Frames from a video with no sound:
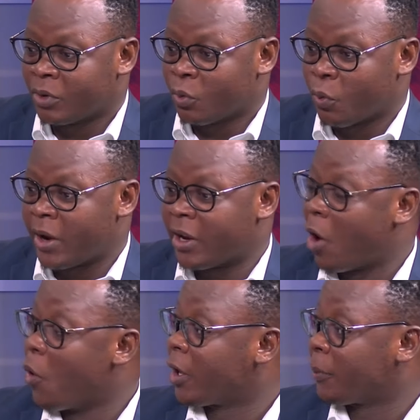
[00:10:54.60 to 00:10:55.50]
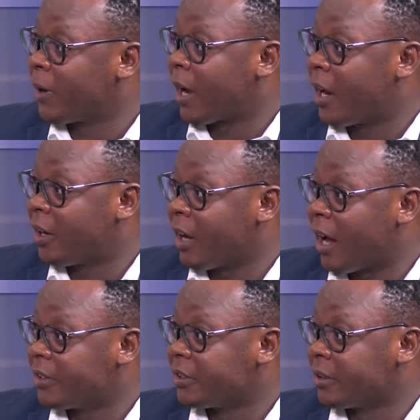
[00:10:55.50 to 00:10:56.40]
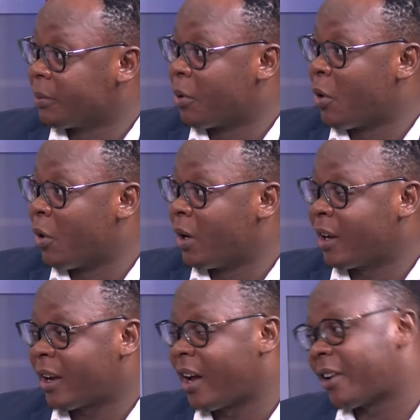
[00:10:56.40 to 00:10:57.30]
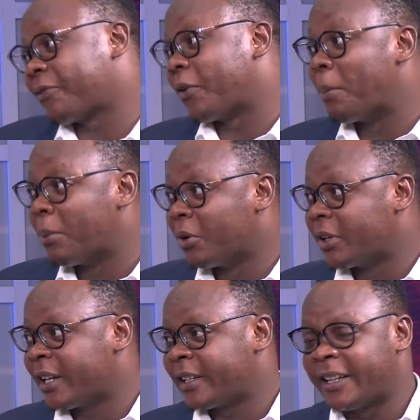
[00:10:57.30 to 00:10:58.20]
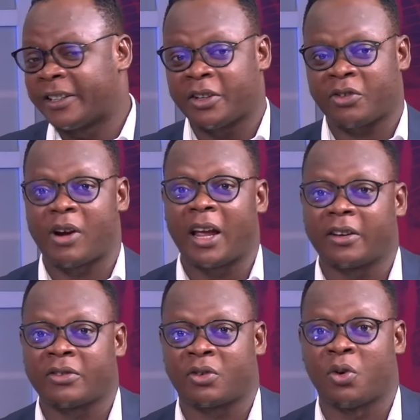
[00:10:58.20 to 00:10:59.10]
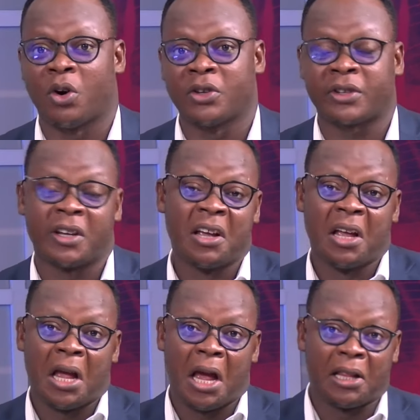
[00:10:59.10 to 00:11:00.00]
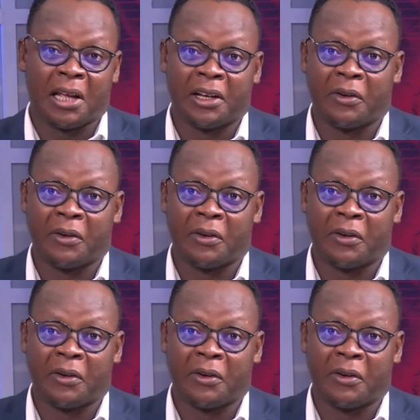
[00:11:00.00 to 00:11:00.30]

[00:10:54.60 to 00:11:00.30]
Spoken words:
Where the goalkeeper kind of handled the ball and kind of fumbled it, and then the striker scores, and then the